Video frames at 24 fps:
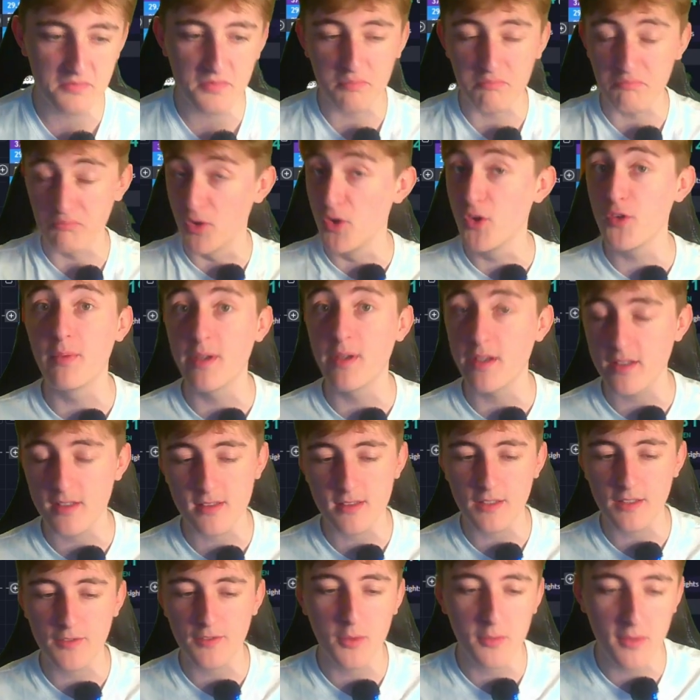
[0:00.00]

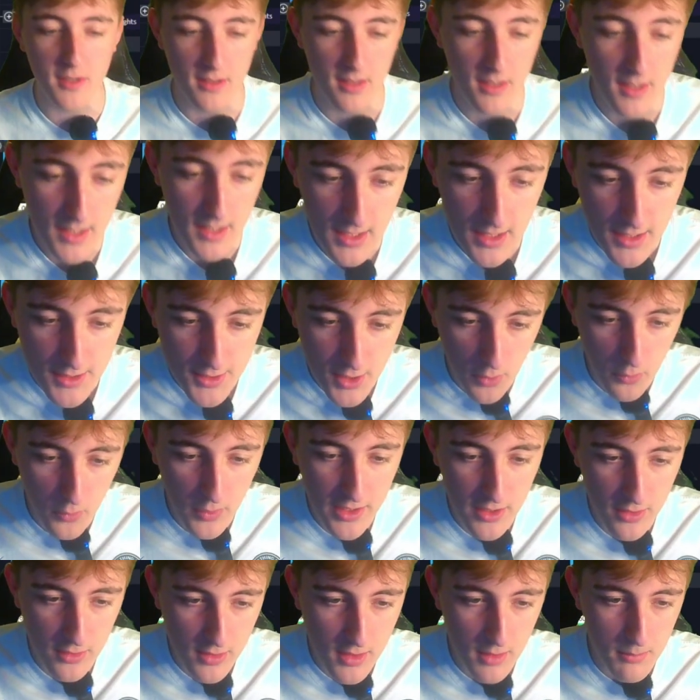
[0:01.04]
movements, if you will. So
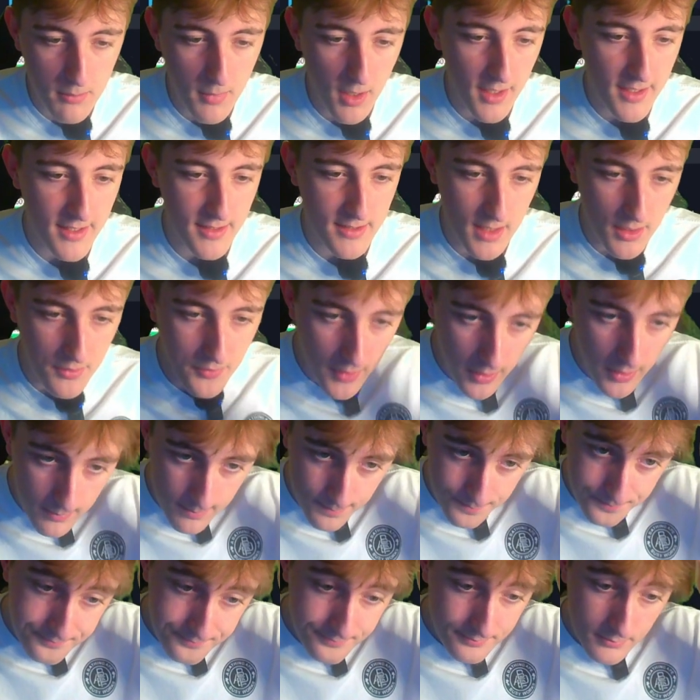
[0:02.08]
we can look at market cipher
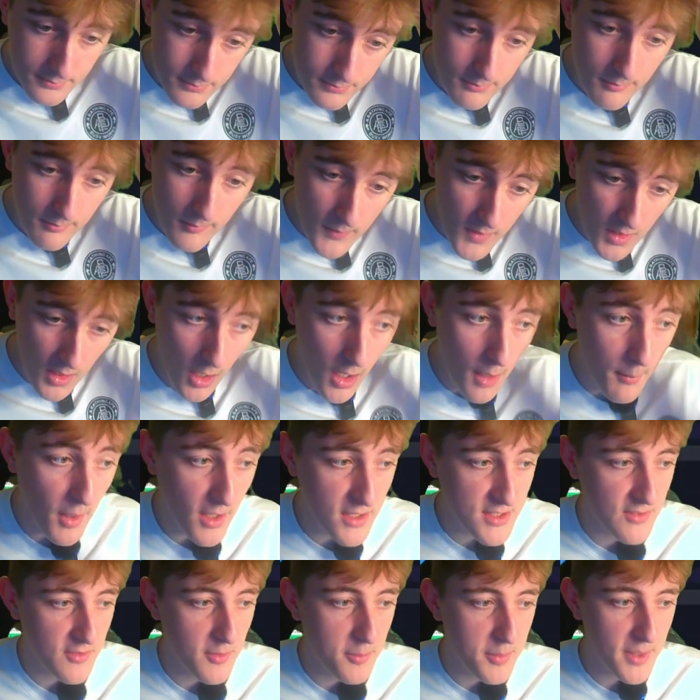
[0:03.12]

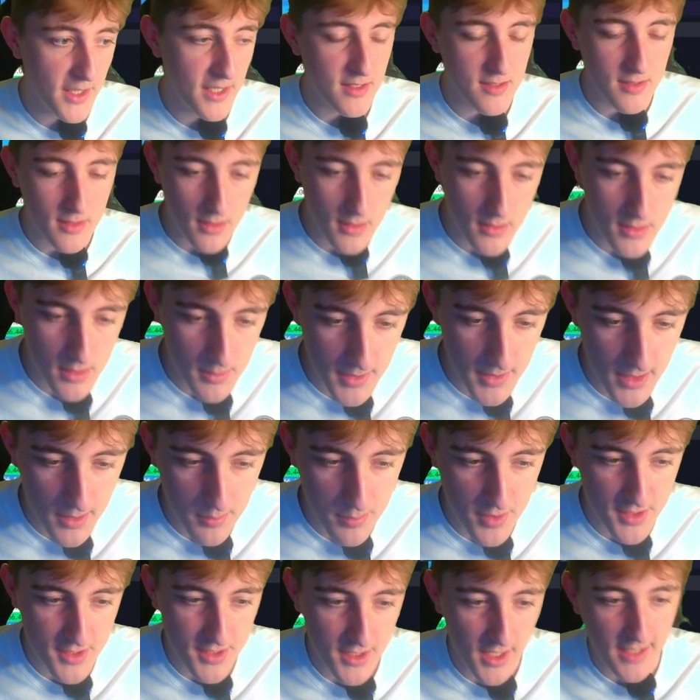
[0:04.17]
B to be
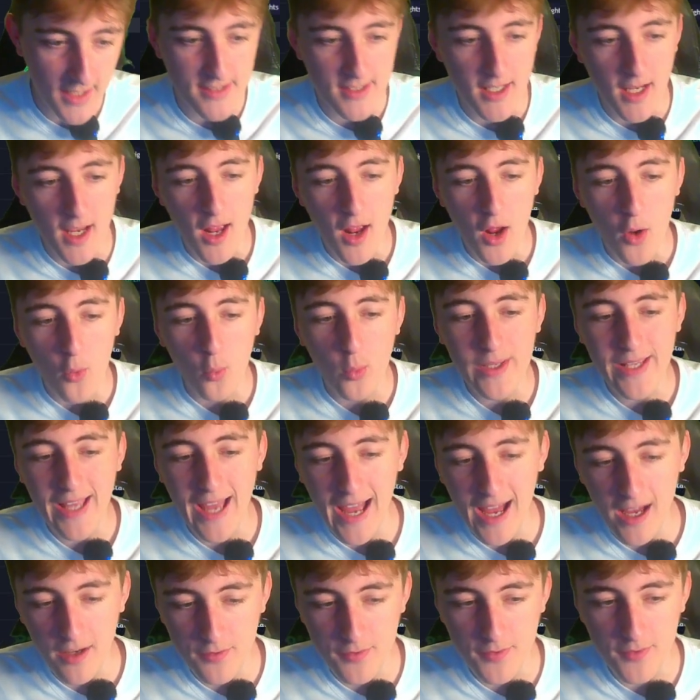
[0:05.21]
precise. We
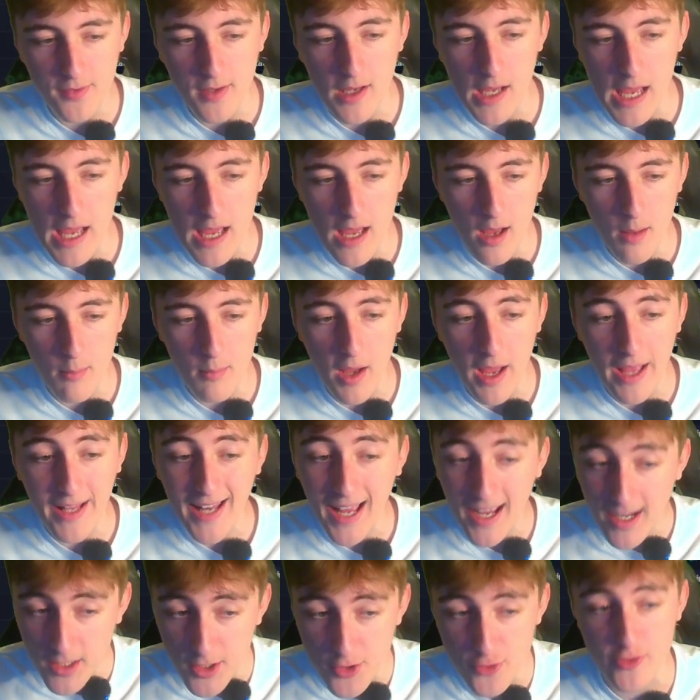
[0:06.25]
have an
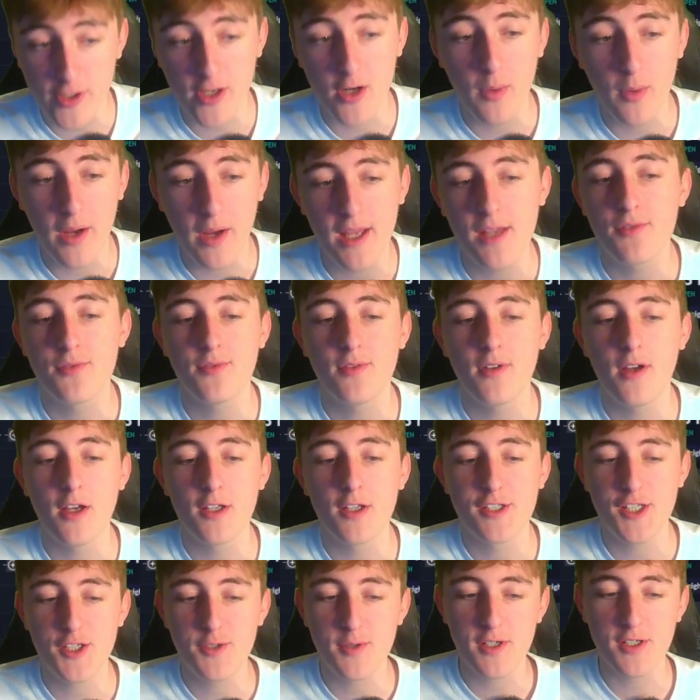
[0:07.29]
anchor trigger wave
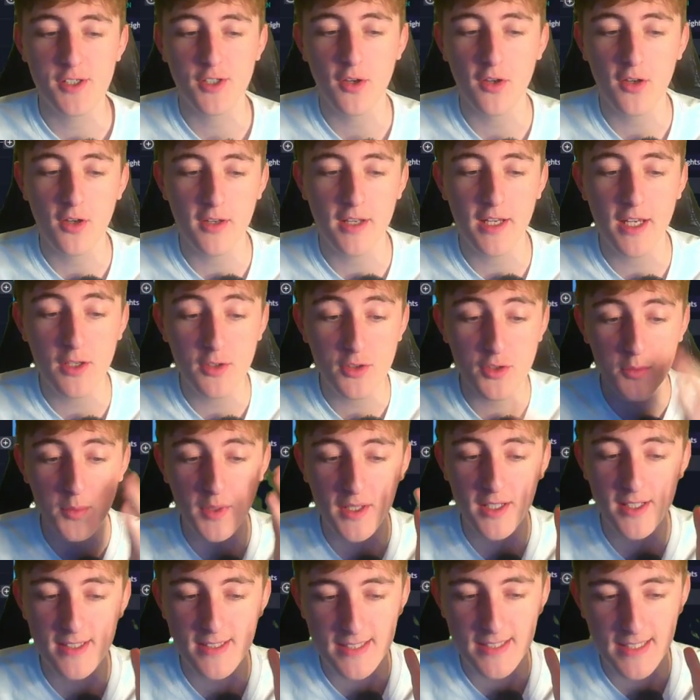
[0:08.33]
situation going on here. So
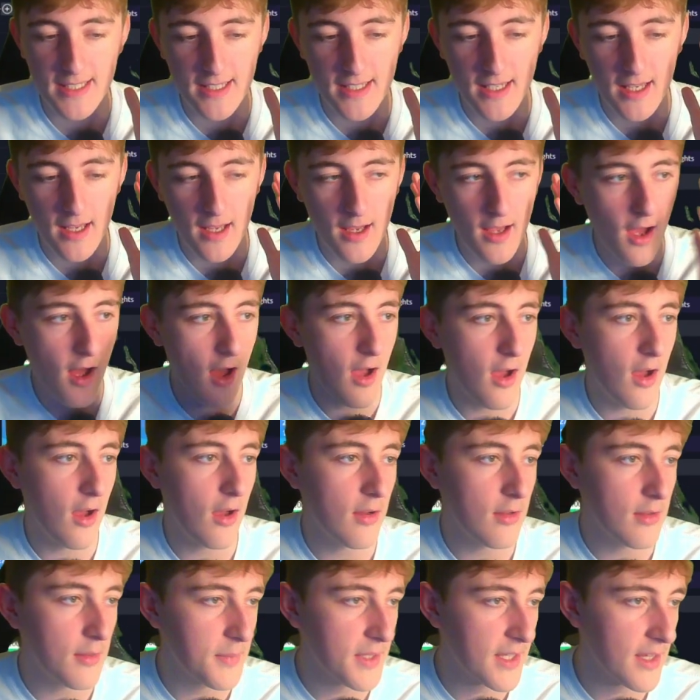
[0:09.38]
we can see,
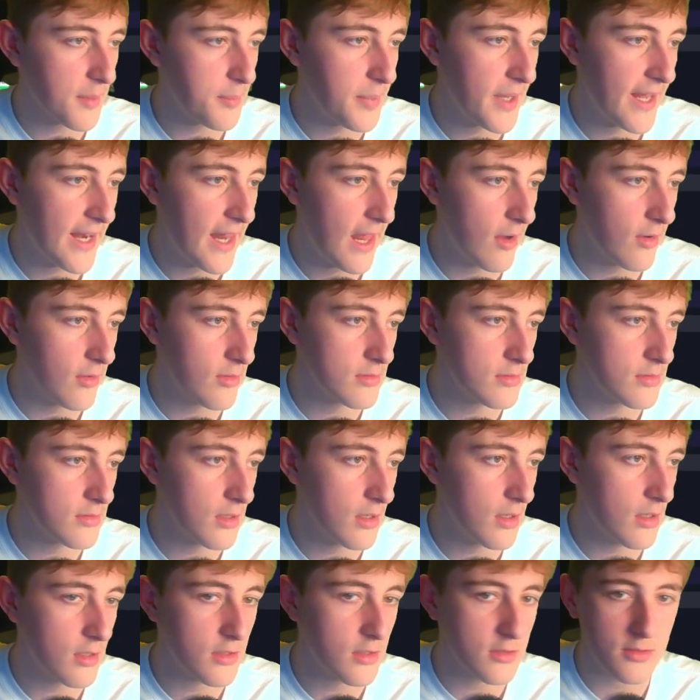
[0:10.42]
let me get the pen out
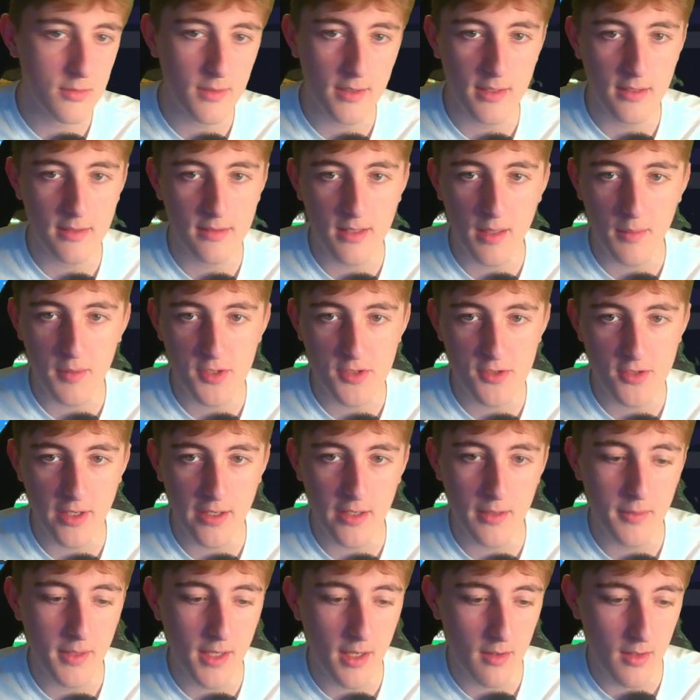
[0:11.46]
so I can
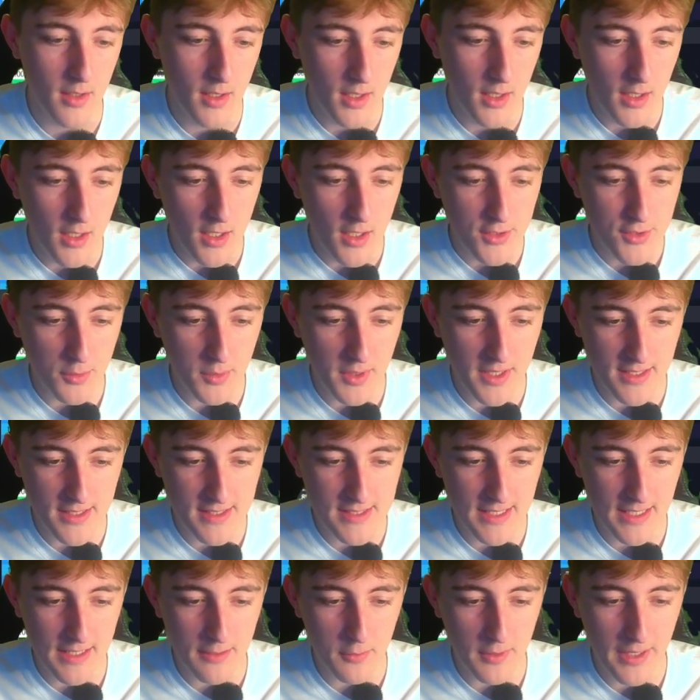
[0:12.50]
demonstrate. Here we go. So we can
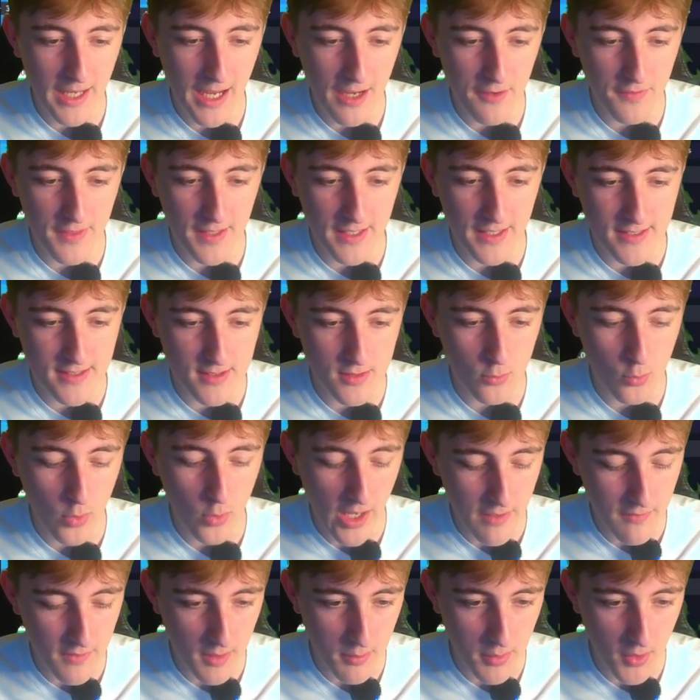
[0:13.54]
see we have this
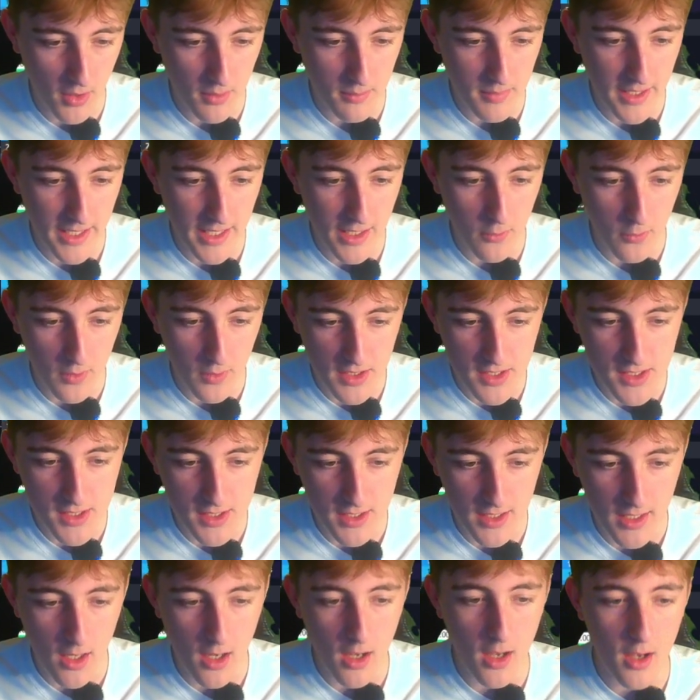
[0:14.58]
wave at the bottom here, which